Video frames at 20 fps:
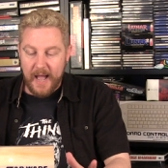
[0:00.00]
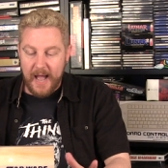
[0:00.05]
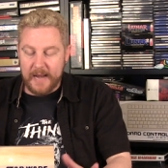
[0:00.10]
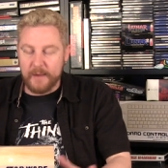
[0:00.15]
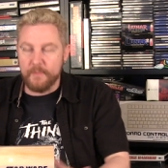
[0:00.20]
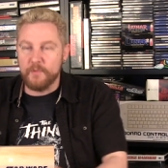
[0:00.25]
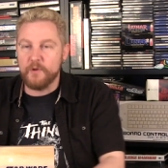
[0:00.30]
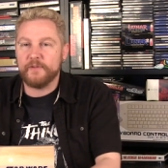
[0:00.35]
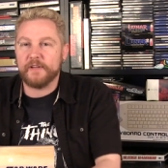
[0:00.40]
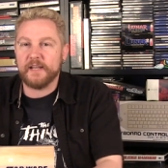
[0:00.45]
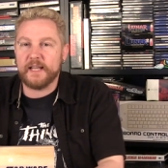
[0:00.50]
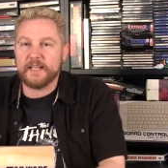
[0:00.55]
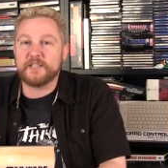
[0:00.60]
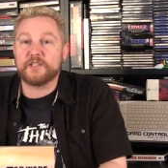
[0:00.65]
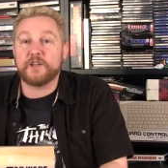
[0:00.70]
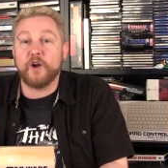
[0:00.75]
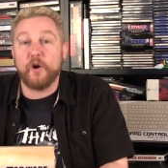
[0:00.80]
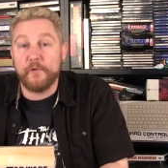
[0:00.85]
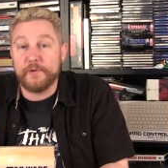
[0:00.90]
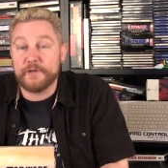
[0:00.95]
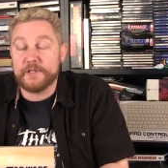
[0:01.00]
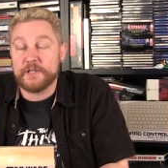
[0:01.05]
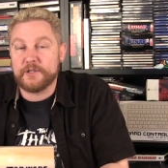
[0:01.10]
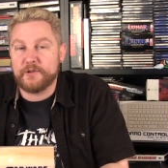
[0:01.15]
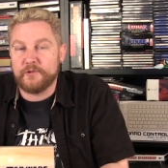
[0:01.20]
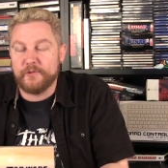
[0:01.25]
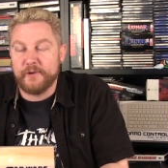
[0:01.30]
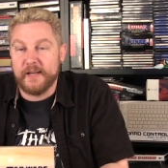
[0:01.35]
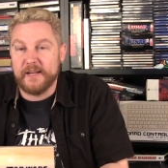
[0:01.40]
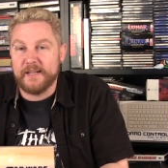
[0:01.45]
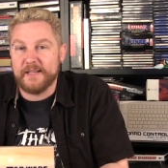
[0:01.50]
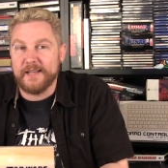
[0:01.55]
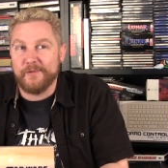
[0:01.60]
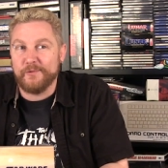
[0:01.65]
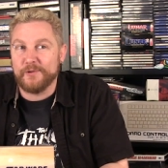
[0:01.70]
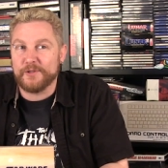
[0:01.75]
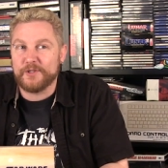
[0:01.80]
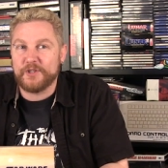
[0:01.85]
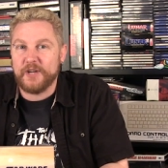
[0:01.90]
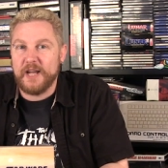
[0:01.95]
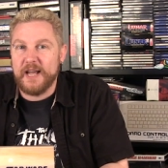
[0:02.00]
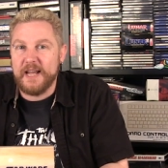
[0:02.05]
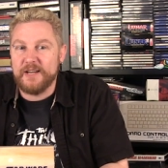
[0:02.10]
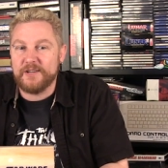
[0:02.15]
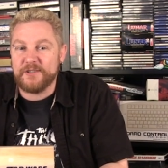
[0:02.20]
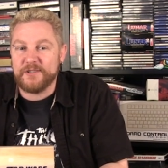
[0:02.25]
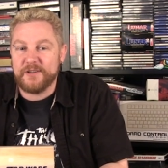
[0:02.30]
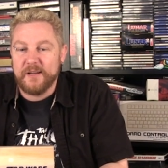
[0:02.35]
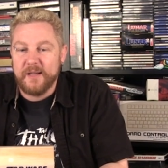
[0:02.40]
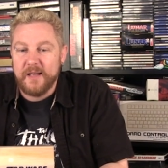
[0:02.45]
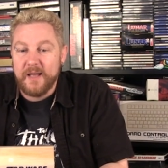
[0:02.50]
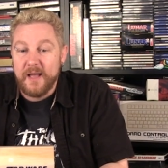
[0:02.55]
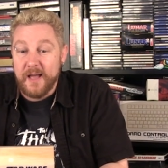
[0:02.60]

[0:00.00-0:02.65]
and a movie like Star Wars is created that will change,